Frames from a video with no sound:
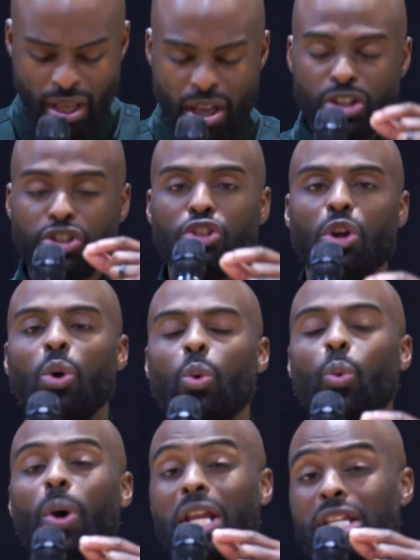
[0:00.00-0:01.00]
to know
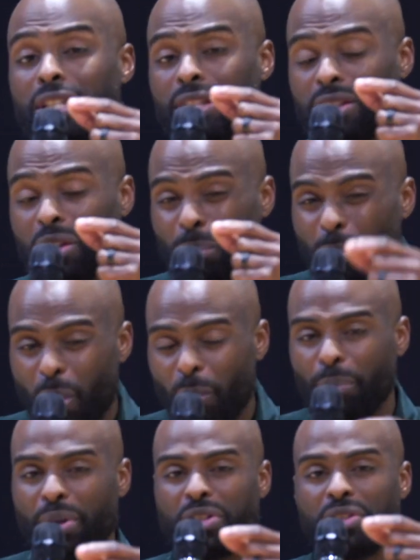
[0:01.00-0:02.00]
what is the
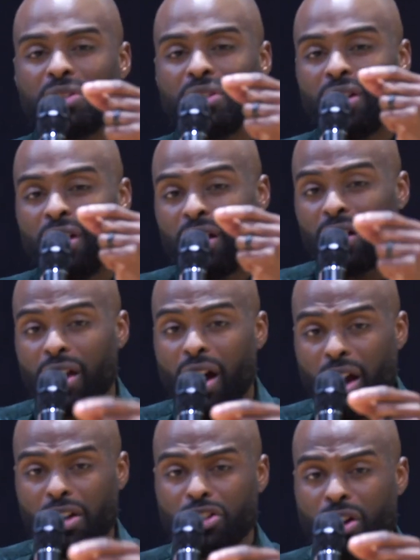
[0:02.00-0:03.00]
purpose
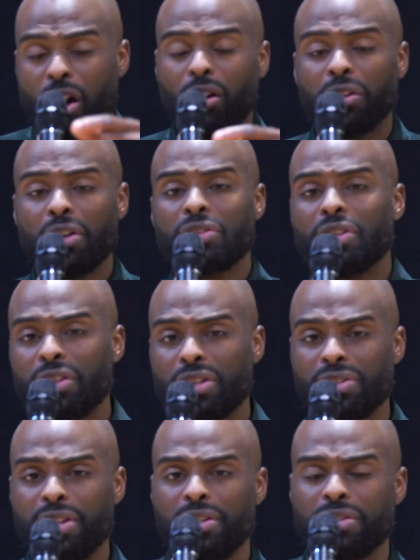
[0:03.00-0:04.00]
God is calling us in this
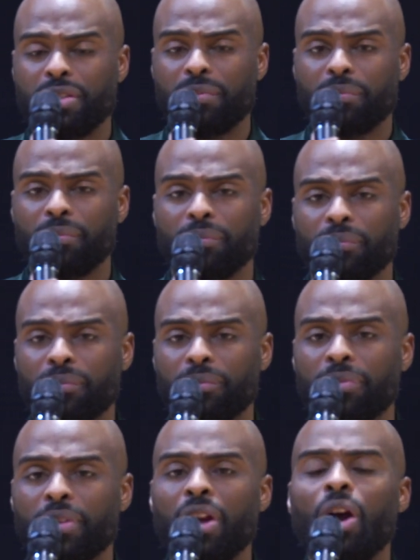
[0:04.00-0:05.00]
season.
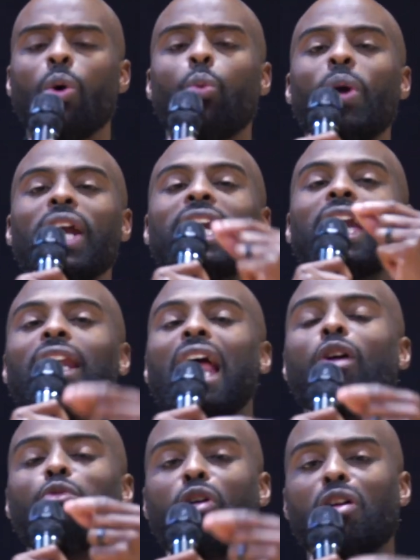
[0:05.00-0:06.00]
We
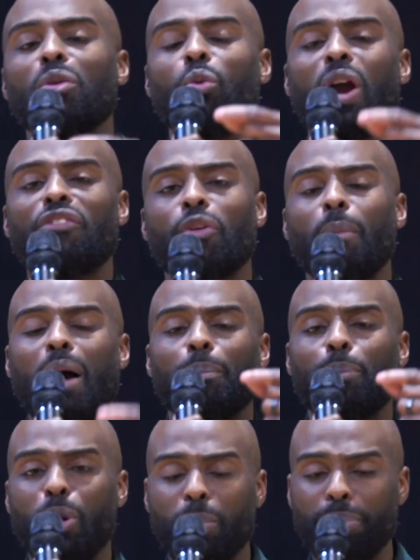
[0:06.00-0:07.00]
cannot run away from our
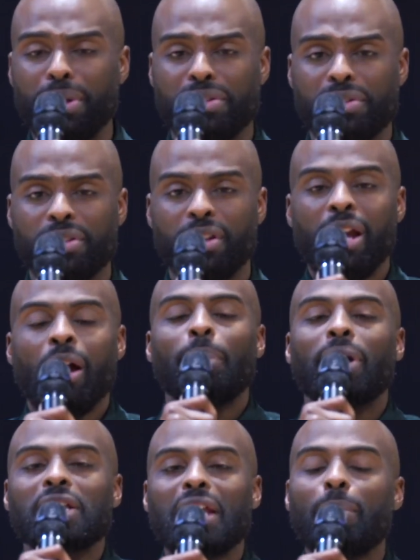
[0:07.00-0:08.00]
purpose,
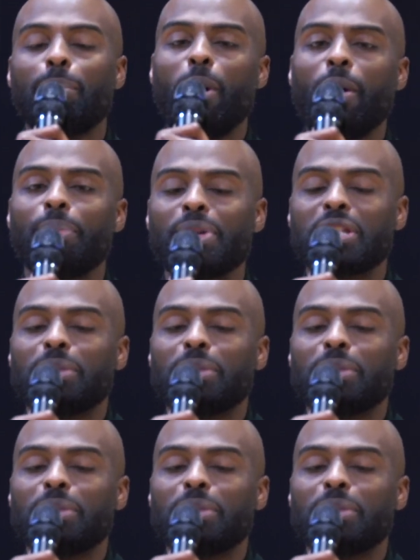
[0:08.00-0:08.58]
because our purpose